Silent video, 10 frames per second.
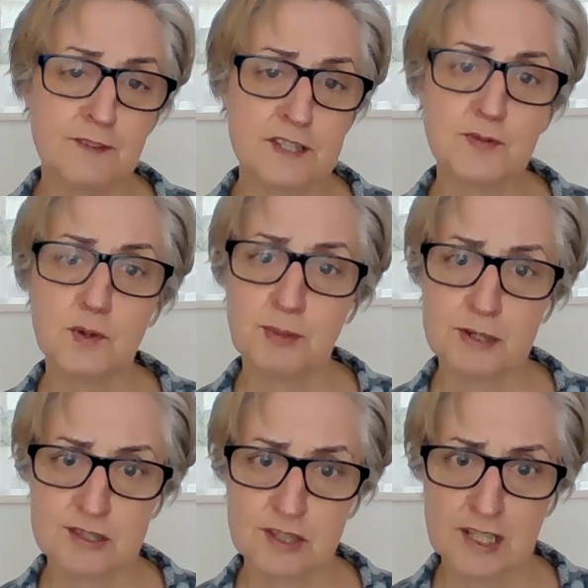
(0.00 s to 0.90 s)
first of all,
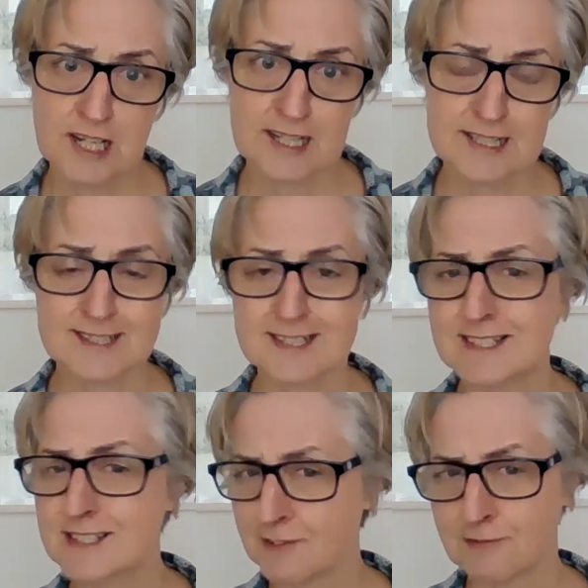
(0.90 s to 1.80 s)
personal guidance
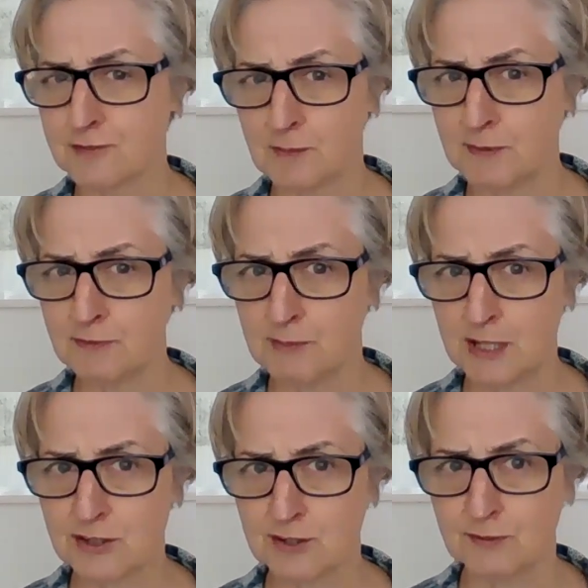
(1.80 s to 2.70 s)
is different from
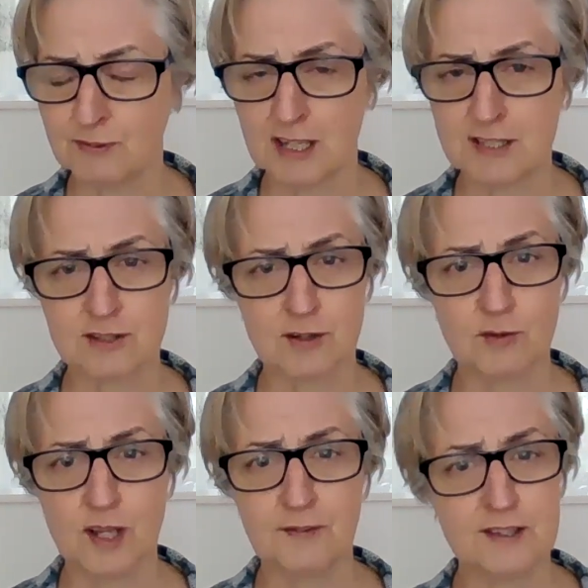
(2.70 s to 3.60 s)
information advice.
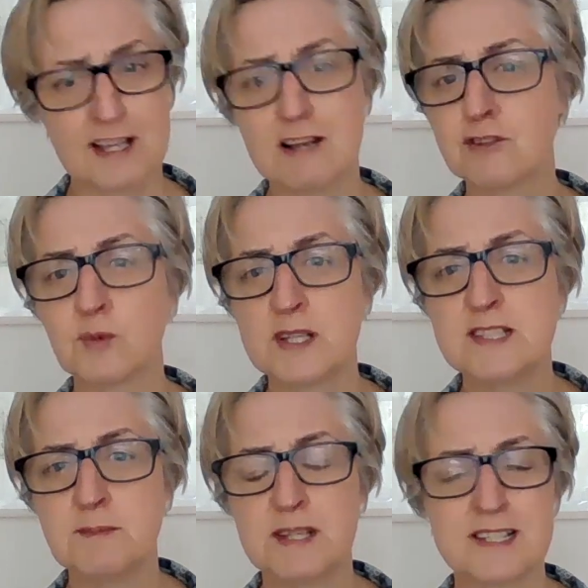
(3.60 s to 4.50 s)
So if you're down to
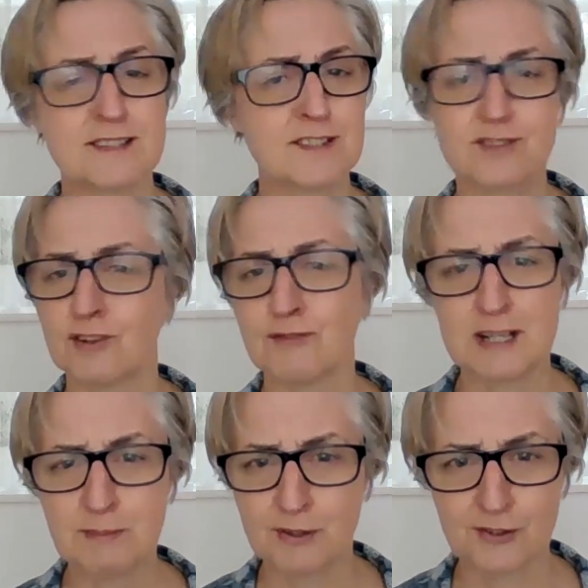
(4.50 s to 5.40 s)
20 minutes, it's not
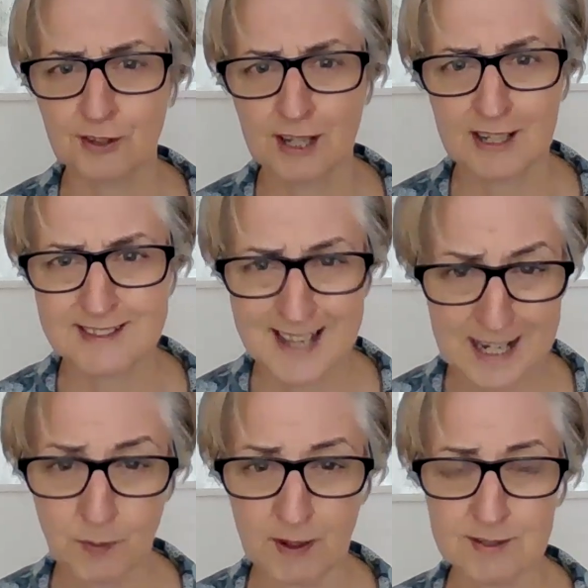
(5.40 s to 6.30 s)
really personal guidance
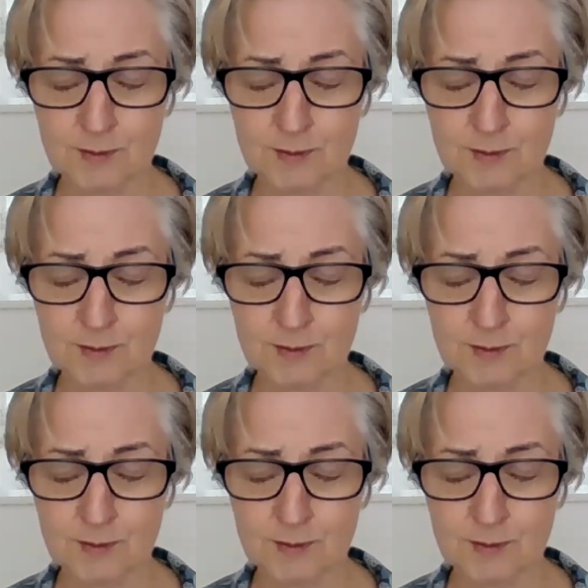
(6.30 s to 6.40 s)
anyway.